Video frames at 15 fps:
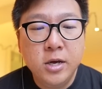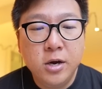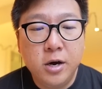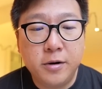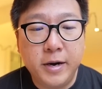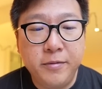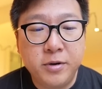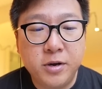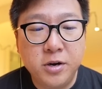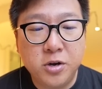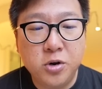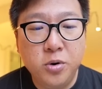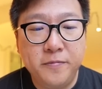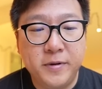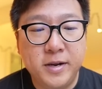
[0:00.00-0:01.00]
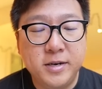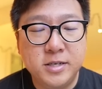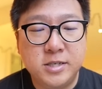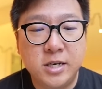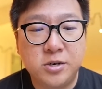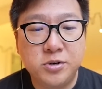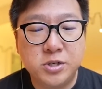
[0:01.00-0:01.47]
Alright, we're gonna go with another
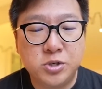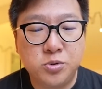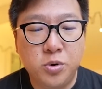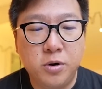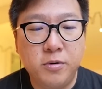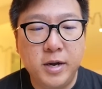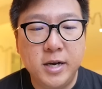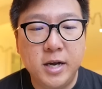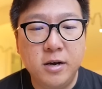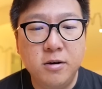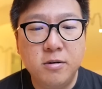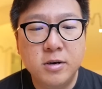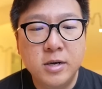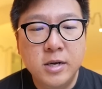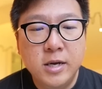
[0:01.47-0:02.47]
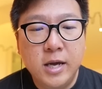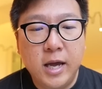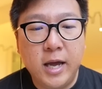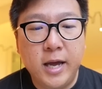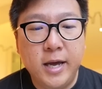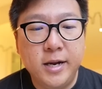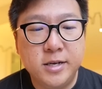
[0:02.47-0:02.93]
Sacred Sword right now,
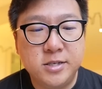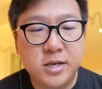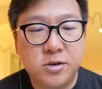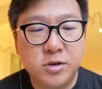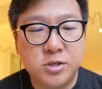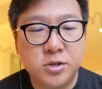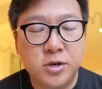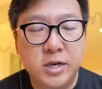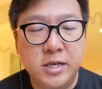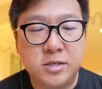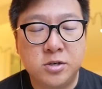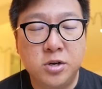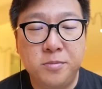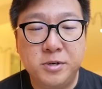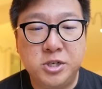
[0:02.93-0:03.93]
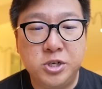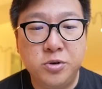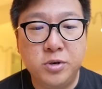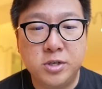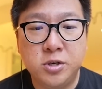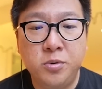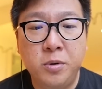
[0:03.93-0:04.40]
and a Sacred Sword is gonna be
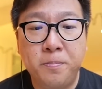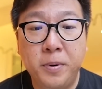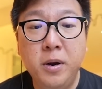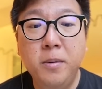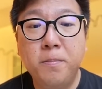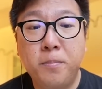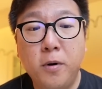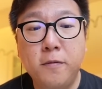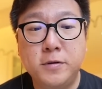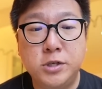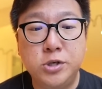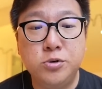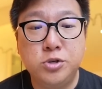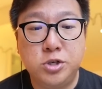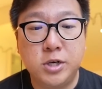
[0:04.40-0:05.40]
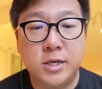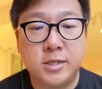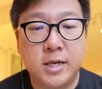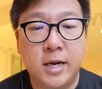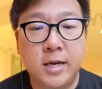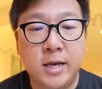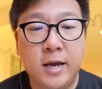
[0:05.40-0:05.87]
shielded. So we burn both shields
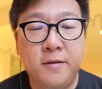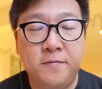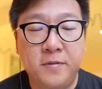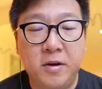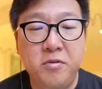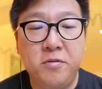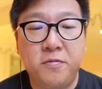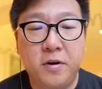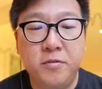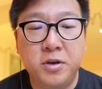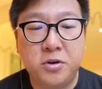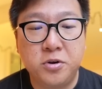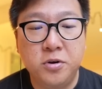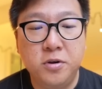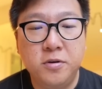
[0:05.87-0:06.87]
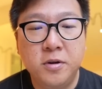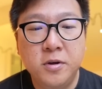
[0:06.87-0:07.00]
just like that. Very, very good.